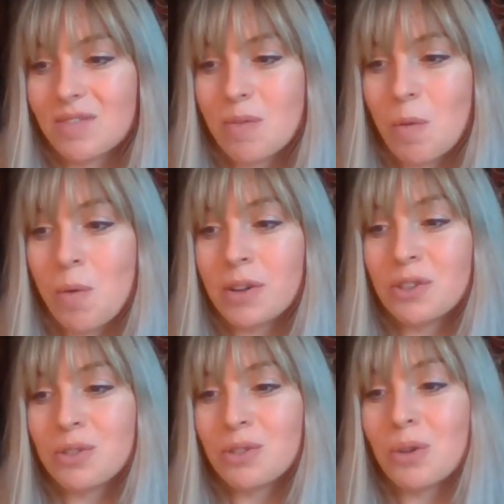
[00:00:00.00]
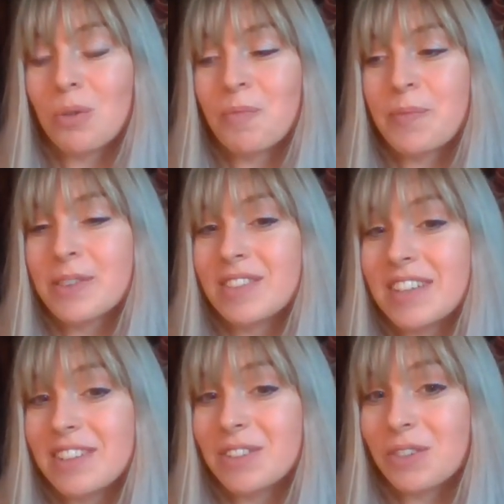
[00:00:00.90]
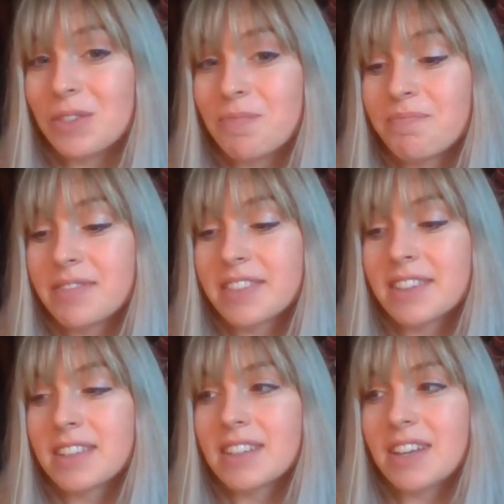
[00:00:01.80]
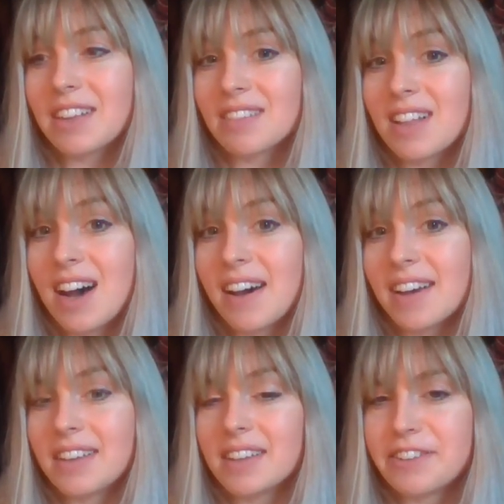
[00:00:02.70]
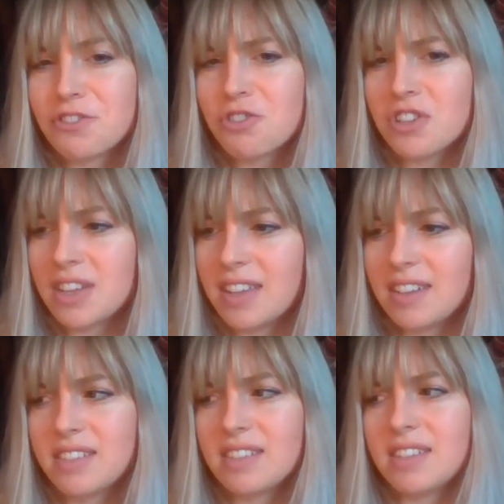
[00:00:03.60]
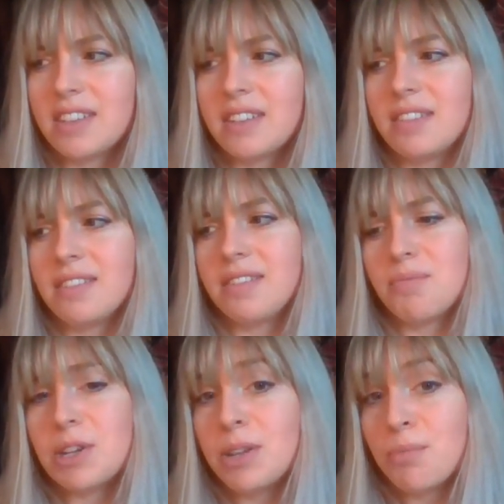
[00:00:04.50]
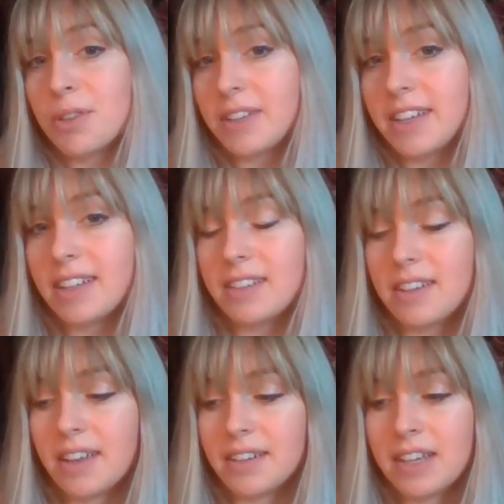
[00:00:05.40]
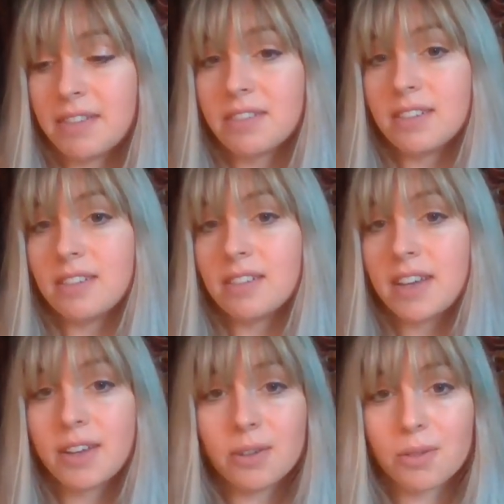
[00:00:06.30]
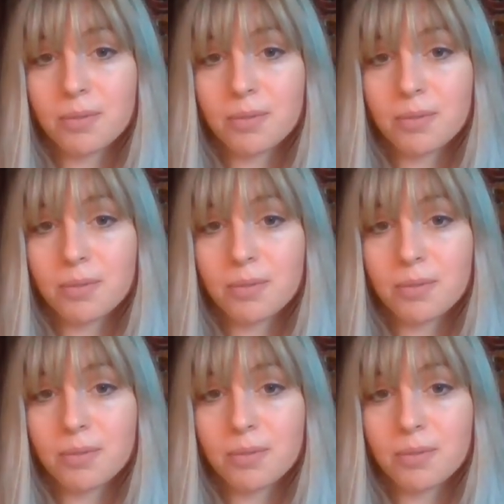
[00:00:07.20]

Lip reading: want to steal and lie and cheat and manipulate and even kill.